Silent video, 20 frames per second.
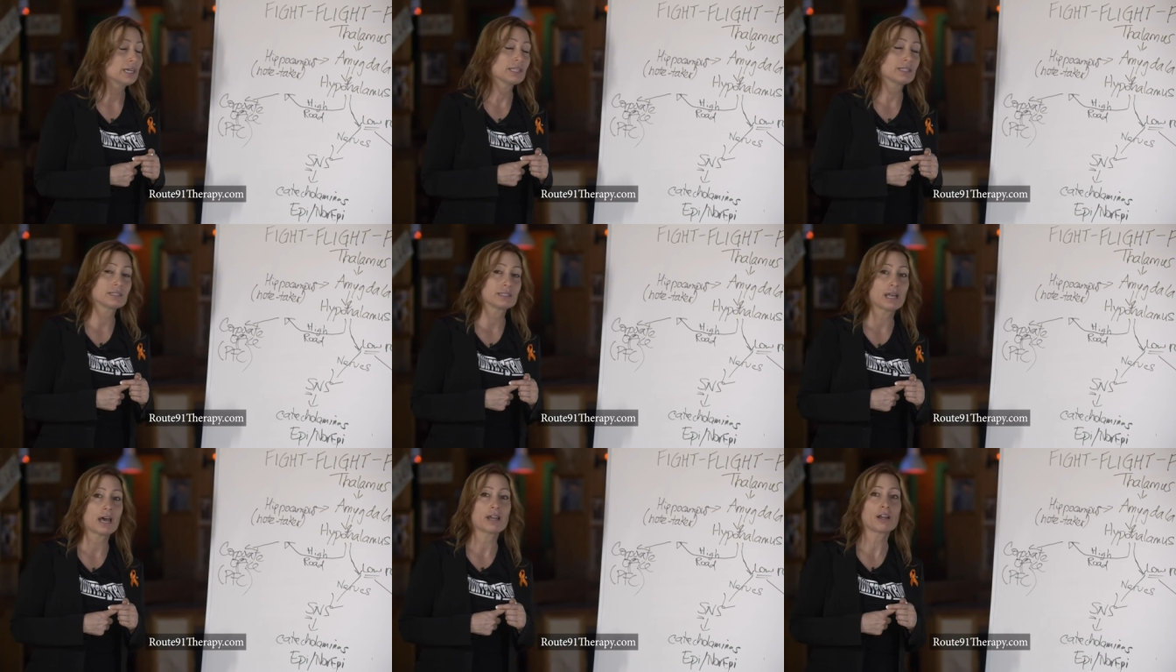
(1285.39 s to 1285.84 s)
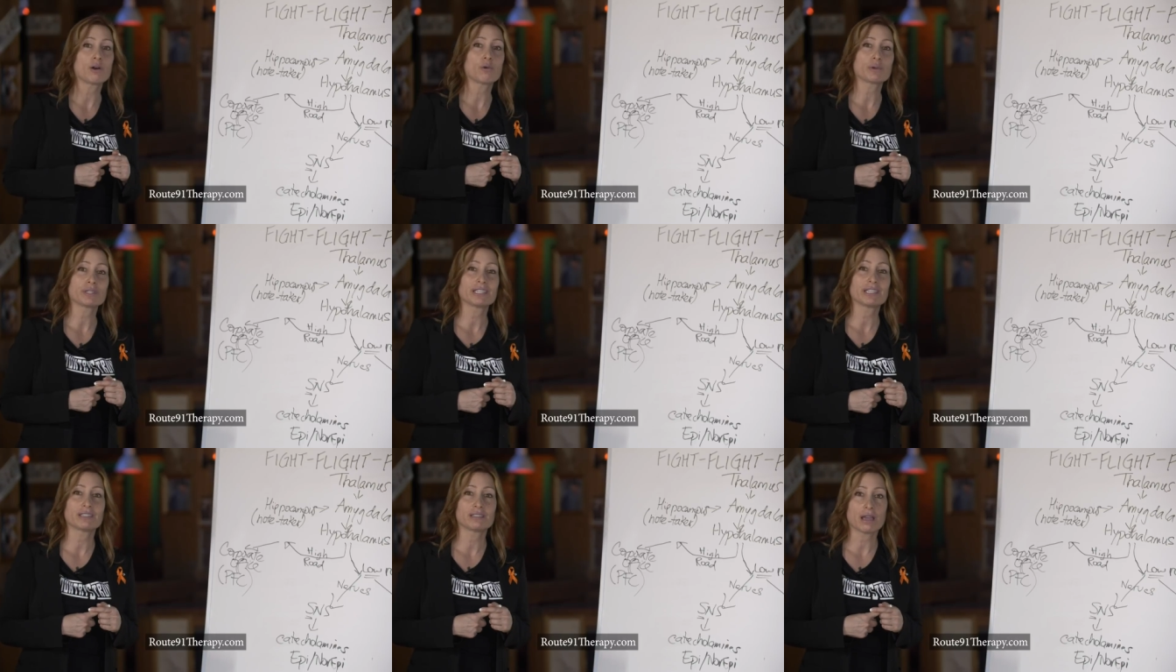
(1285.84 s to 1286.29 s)
It's not
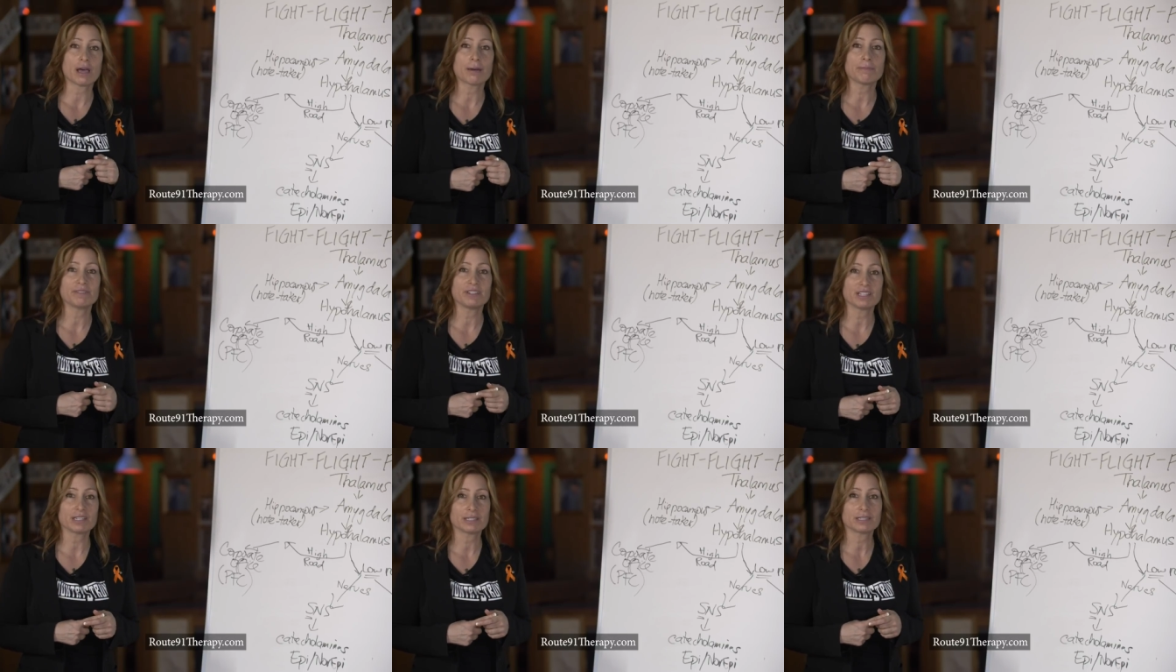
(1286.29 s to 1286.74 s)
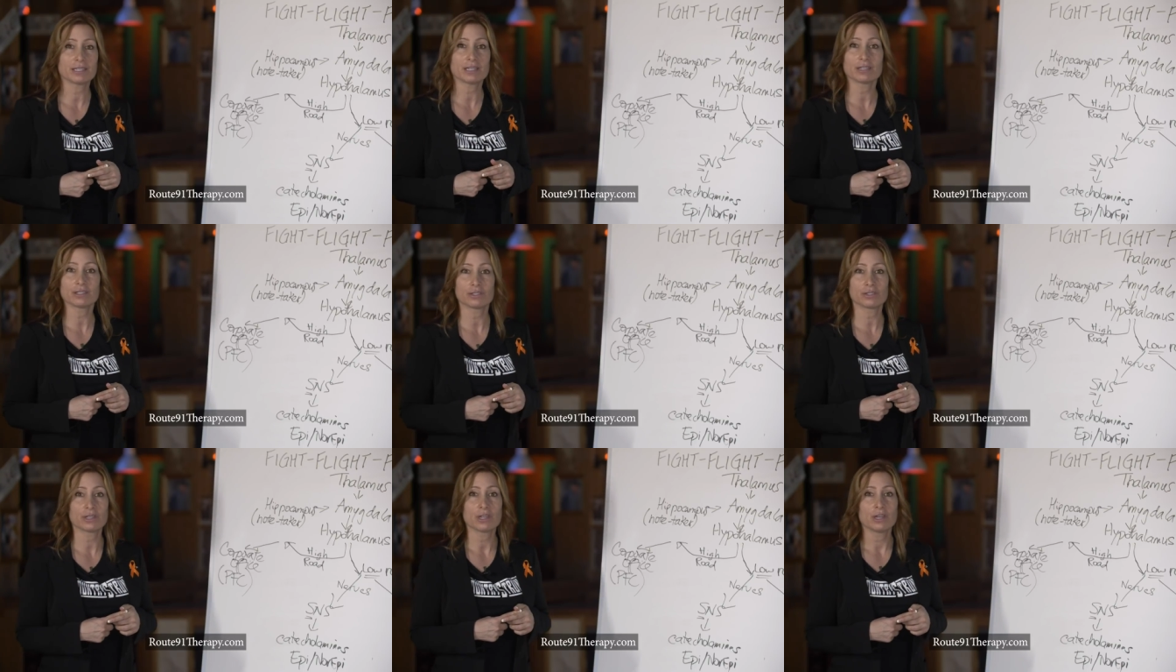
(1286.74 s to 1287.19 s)
always as obvious
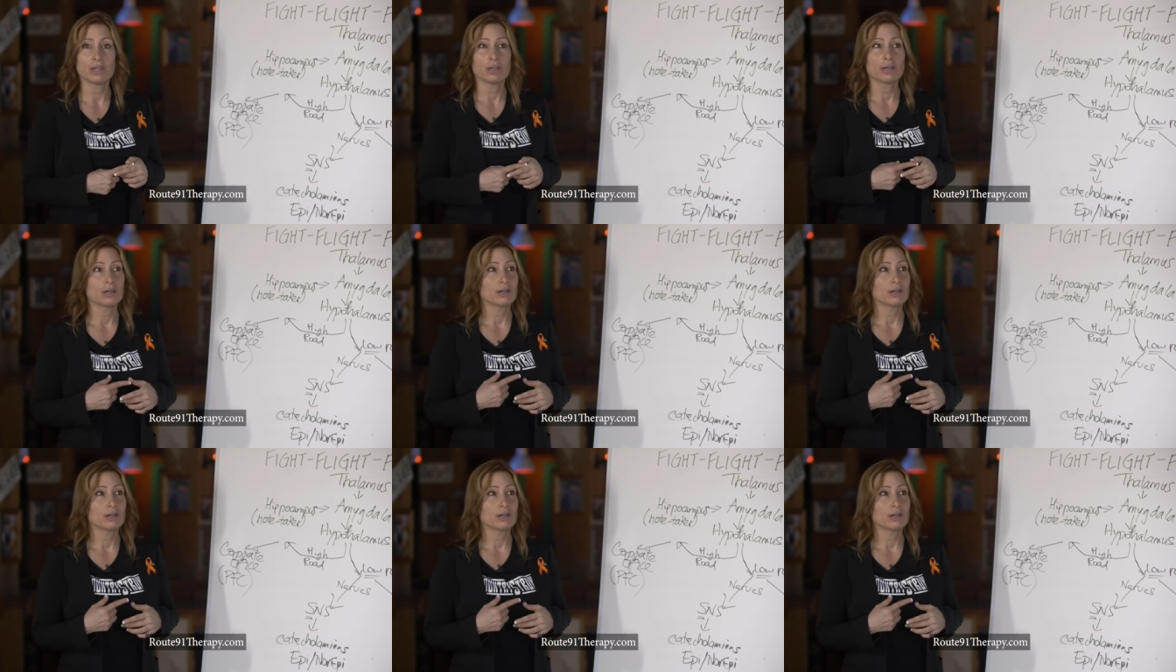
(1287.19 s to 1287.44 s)
as